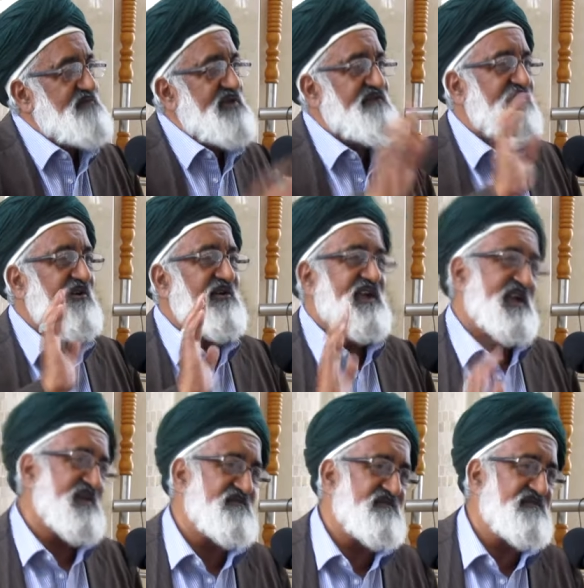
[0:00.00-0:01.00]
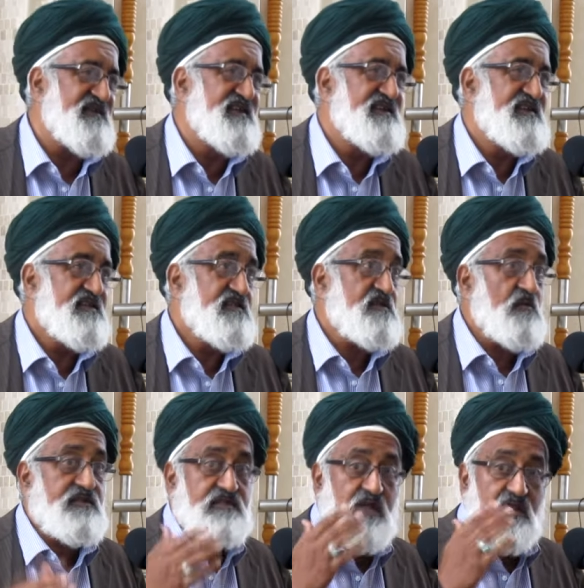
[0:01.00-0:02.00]
before him. This
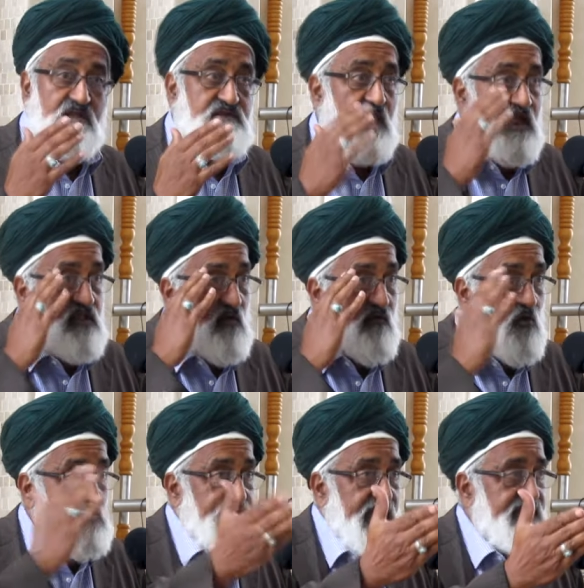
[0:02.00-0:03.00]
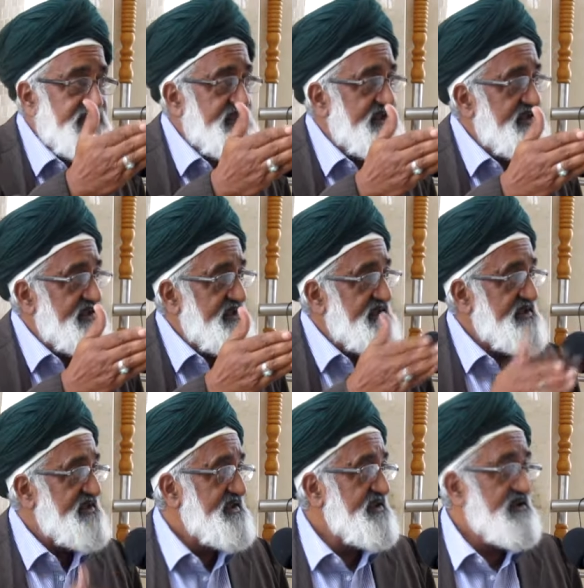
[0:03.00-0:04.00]
was the daraja and the foresight,
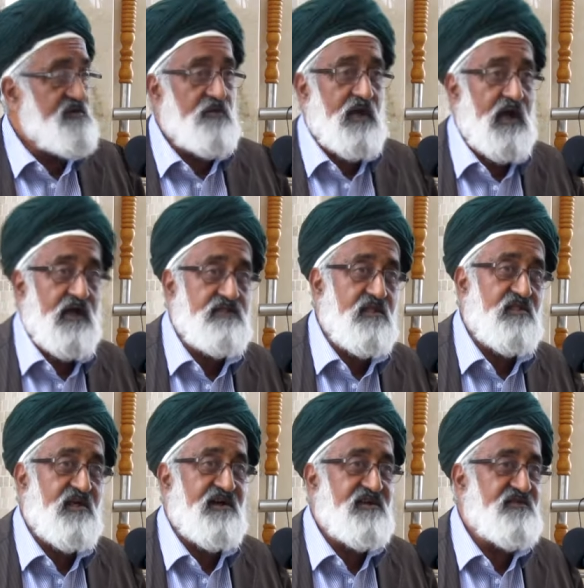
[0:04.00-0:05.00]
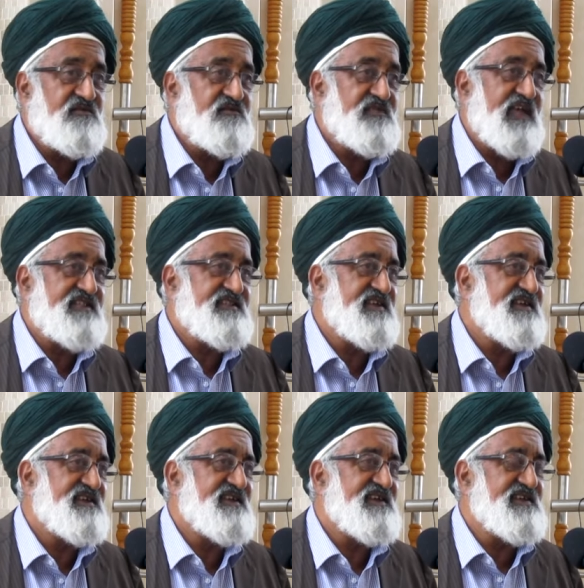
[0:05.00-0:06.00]
subhanallah, that
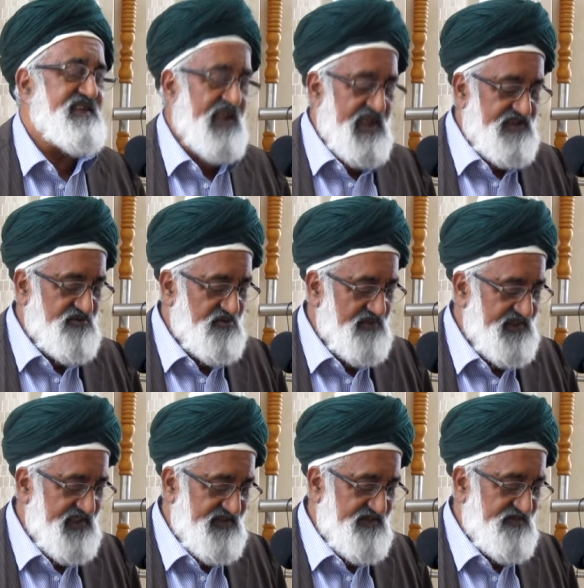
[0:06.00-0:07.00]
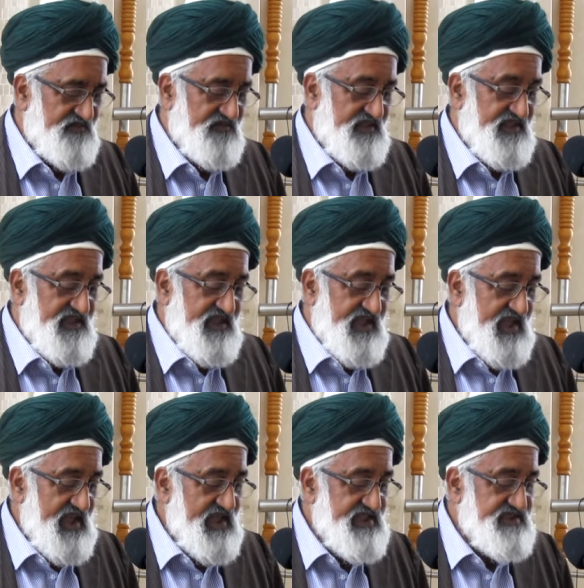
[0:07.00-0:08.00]
he had already.
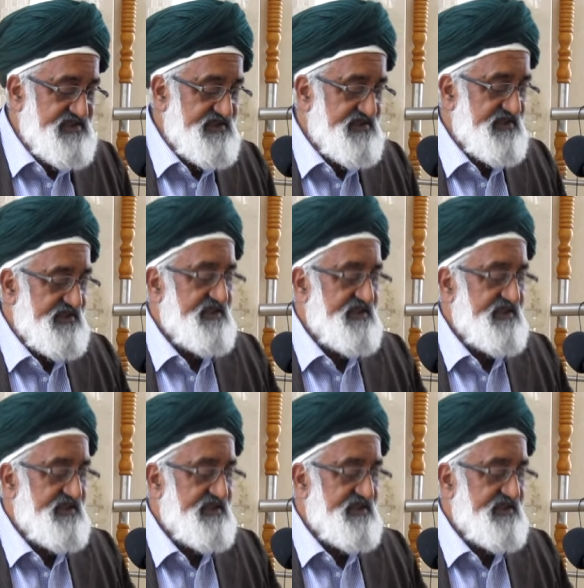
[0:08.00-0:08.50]
And